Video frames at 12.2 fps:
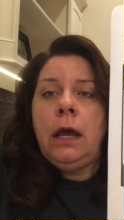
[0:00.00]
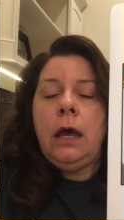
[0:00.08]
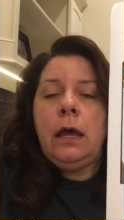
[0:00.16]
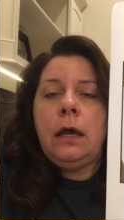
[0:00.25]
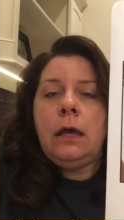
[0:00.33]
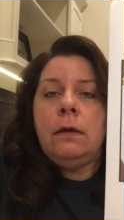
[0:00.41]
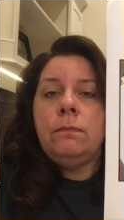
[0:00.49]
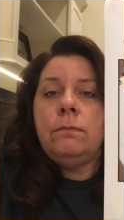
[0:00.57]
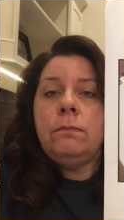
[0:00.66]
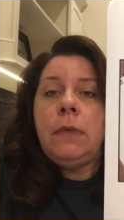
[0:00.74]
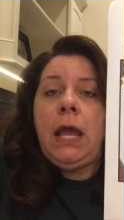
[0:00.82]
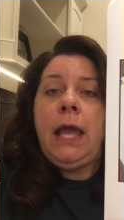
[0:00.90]

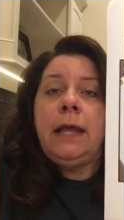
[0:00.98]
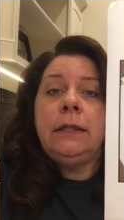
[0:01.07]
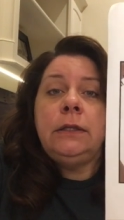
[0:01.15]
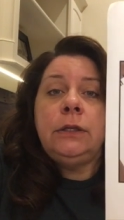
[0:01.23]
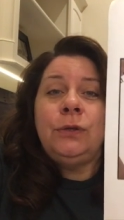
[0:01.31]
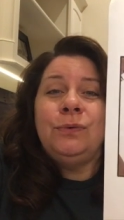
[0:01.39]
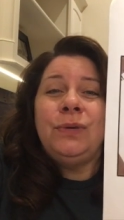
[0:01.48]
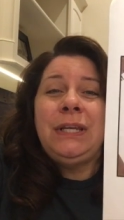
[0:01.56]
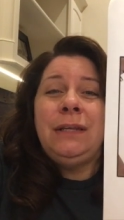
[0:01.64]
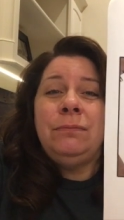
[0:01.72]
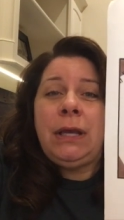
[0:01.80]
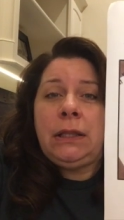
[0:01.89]
um, and you
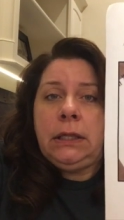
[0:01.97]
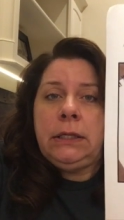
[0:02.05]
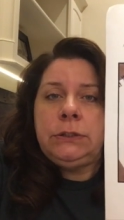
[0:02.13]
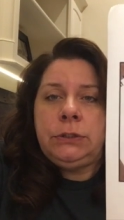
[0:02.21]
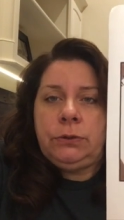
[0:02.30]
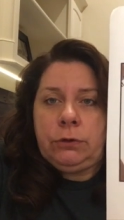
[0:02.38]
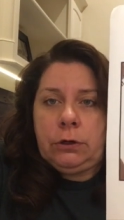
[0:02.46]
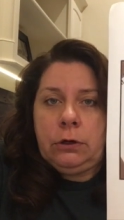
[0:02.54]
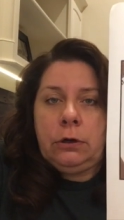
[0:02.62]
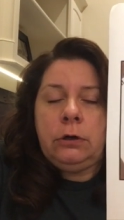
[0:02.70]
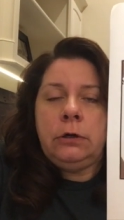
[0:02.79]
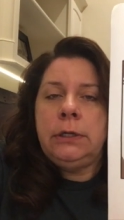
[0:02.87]
email it to her
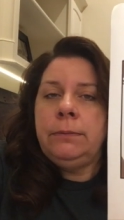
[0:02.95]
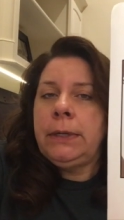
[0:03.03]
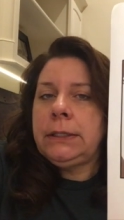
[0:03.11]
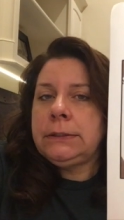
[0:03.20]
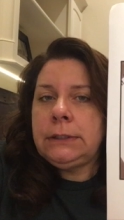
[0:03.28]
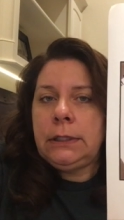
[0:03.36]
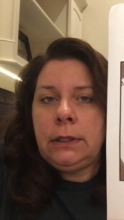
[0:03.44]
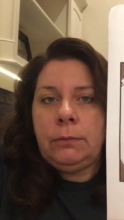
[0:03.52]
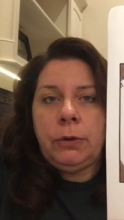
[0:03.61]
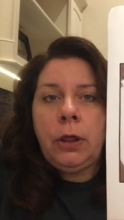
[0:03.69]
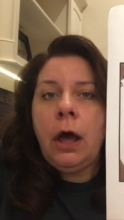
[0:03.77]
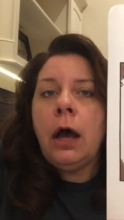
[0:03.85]
her email is in the
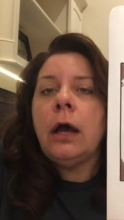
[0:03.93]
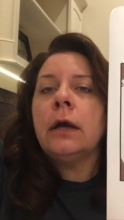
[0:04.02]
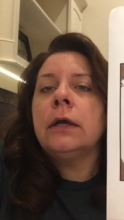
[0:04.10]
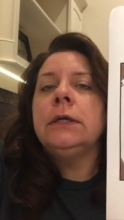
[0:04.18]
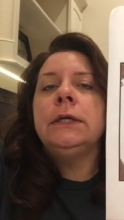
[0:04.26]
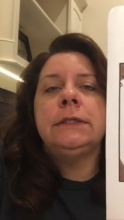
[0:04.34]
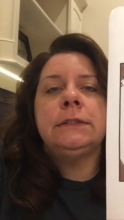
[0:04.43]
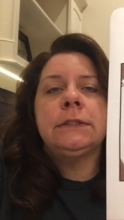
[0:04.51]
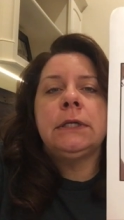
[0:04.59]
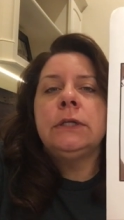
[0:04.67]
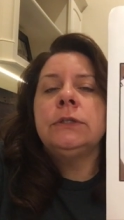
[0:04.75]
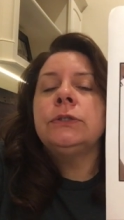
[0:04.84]
blog
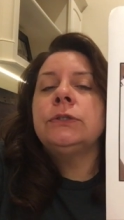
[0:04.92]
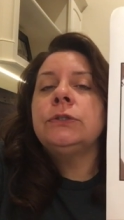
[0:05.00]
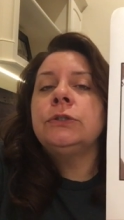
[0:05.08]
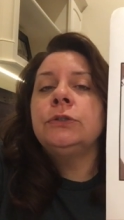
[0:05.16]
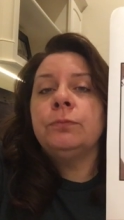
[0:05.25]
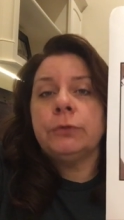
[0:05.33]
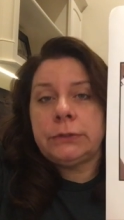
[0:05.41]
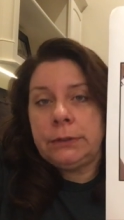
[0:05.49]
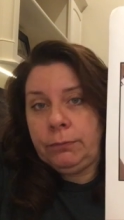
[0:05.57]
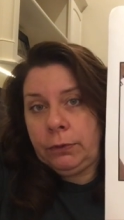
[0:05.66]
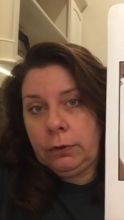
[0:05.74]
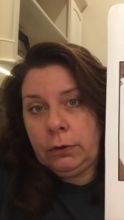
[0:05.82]
it's super
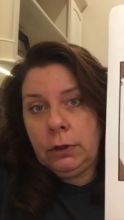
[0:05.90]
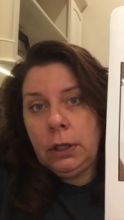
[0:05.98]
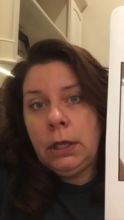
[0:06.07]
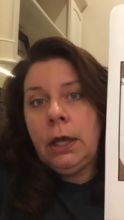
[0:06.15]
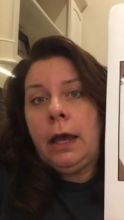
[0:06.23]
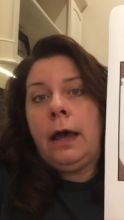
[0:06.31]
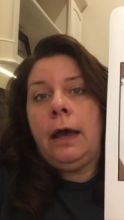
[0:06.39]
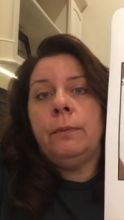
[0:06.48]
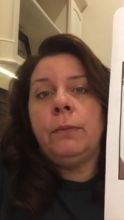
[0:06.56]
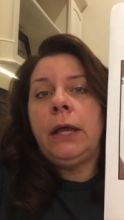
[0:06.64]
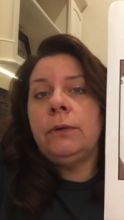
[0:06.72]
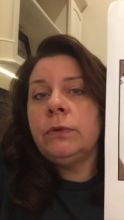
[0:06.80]
simple
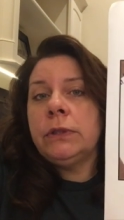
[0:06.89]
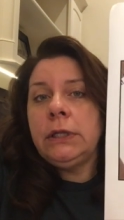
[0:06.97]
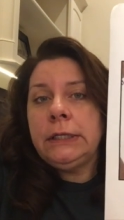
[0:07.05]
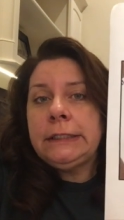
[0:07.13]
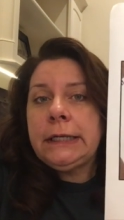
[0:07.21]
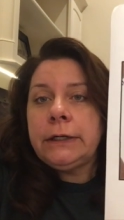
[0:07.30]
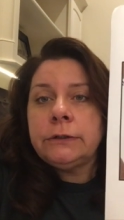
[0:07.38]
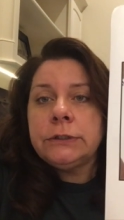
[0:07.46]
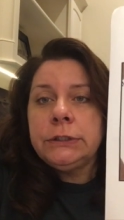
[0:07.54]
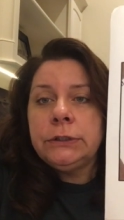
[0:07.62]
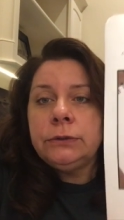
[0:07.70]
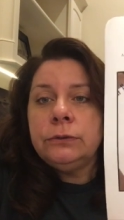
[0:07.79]
um, and within a day or
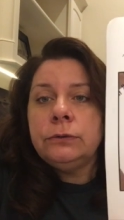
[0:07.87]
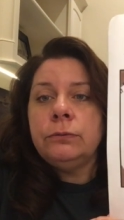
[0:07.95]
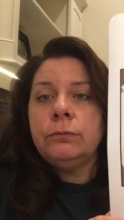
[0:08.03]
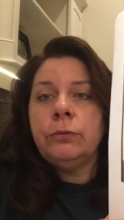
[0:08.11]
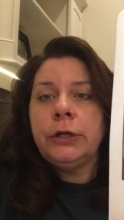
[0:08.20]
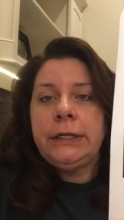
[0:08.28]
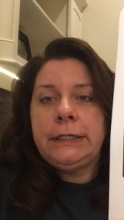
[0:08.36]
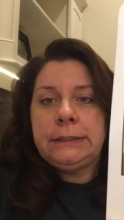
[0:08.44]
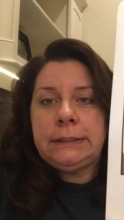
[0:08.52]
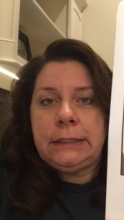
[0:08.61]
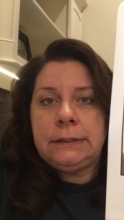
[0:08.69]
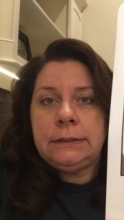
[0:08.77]
two brittany
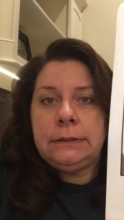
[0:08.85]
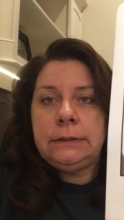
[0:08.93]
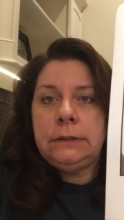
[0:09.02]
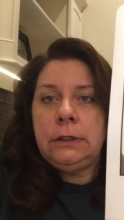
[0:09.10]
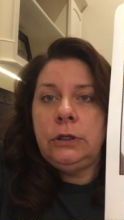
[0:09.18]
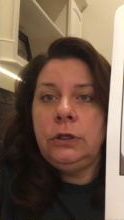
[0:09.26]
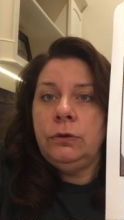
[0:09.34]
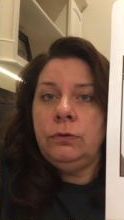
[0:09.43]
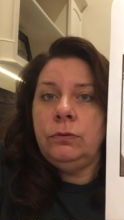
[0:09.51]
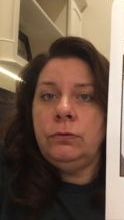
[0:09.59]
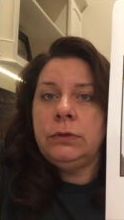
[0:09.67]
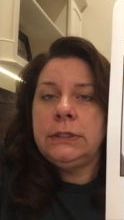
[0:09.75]
sends
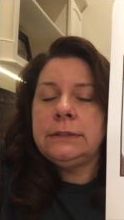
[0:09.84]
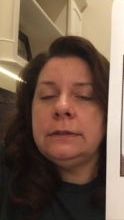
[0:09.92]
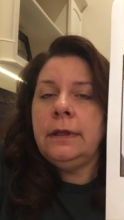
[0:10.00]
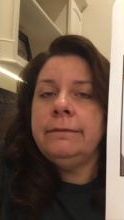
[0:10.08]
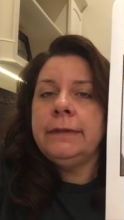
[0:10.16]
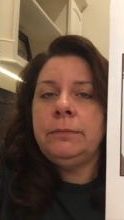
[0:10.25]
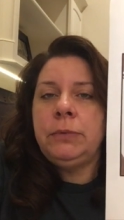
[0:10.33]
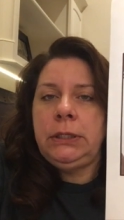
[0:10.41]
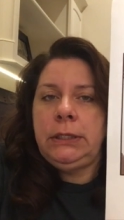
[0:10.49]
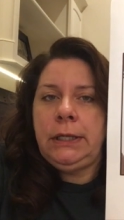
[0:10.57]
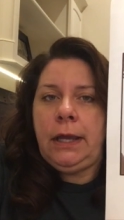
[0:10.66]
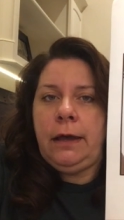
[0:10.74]
you this lovely
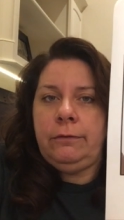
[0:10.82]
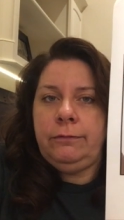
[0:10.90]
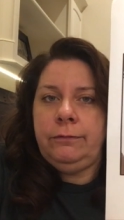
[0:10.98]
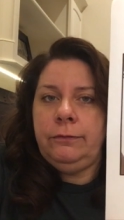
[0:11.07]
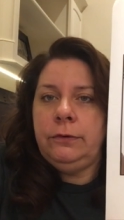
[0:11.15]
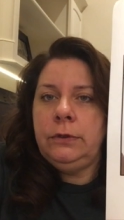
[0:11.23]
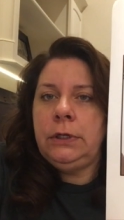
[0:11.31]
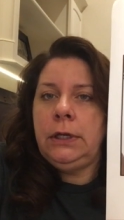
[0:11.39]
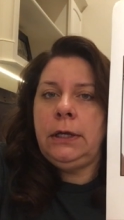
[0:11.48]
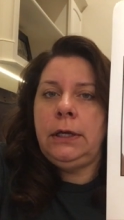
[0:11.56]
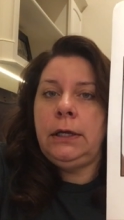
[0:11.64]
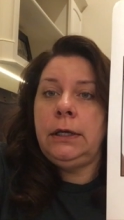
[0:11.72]
pdf
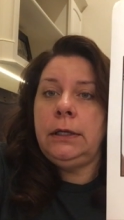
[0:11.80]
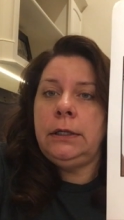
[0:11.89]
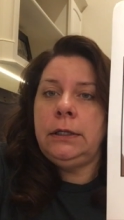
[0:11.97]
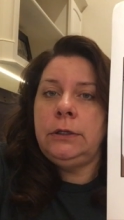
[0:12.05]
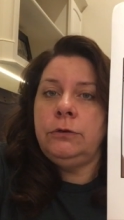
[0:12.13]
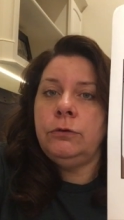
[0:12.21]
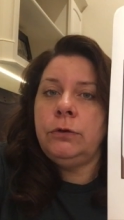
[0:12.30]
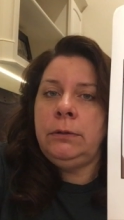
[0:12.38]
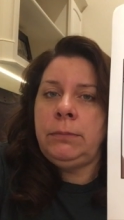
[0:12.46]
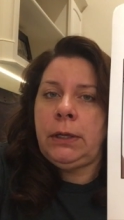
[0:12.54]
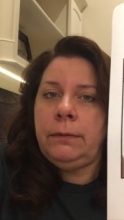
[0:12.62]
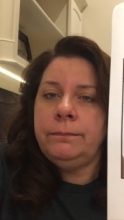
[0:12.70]
uh, in your
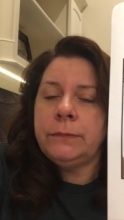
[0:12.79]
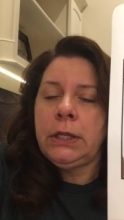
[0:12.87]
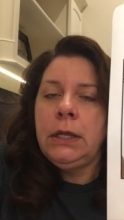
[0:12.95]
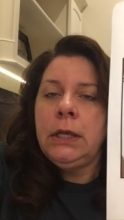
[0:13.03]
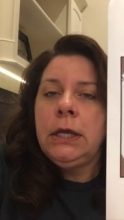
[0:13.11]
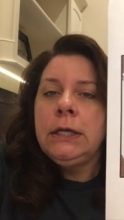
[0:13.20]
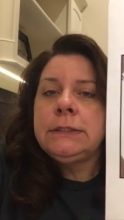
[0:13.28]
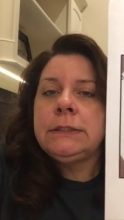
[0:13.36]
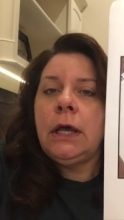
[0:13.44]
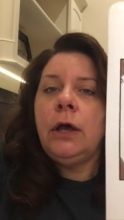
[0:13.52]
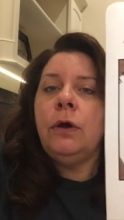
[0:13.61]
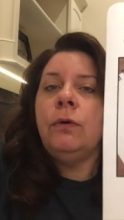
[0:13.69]
email
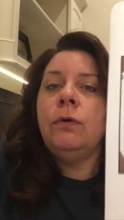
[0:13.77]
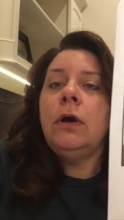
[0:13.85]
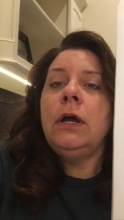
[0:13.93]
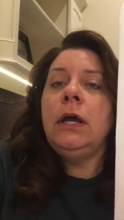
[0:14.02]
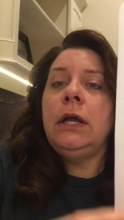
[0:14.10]
so